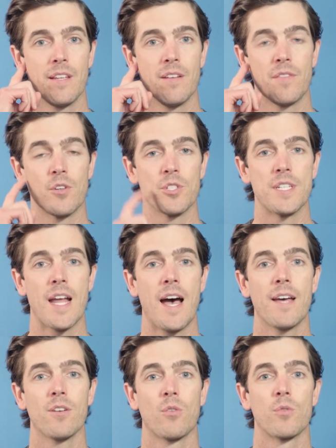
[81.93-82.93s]
if there's
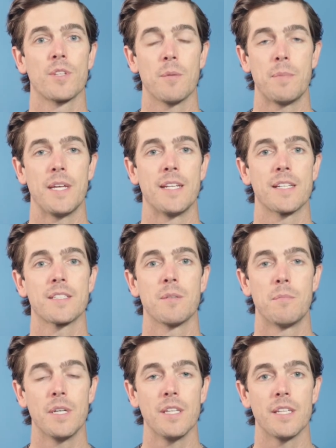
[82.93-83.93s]
not orthopedic
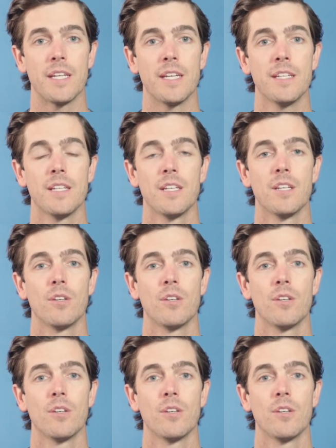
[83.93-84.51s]
stability,